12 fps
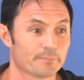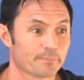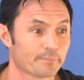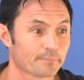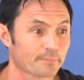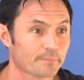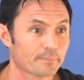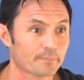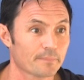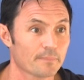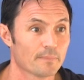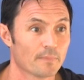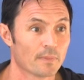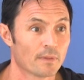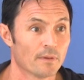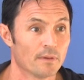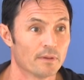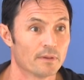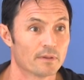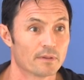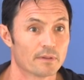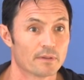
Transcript: Nothing is said.